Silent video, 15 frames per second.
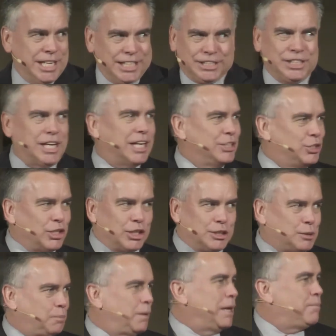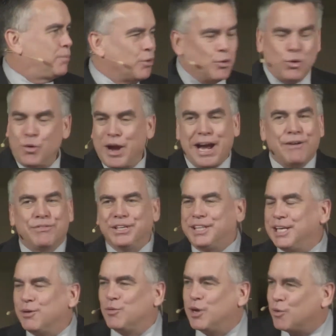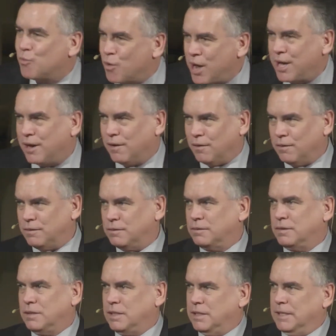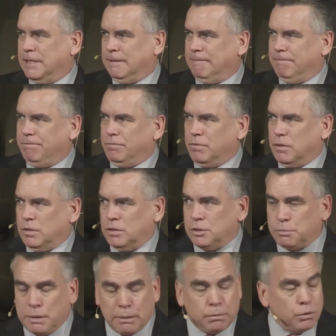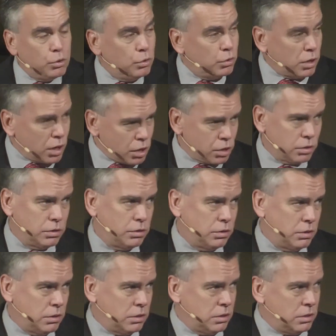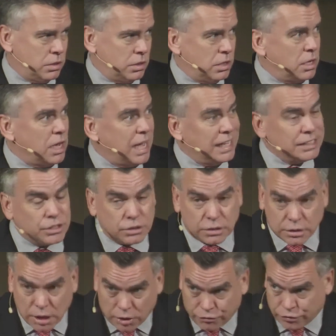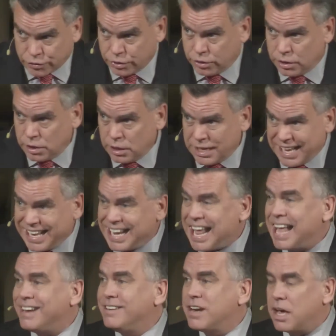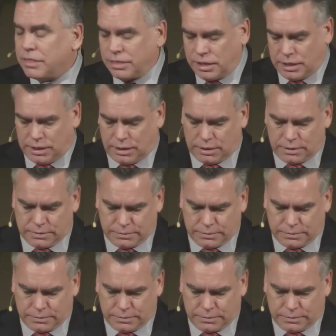It's not just people who everything went well, it's people who hurt and suffered and had nothing.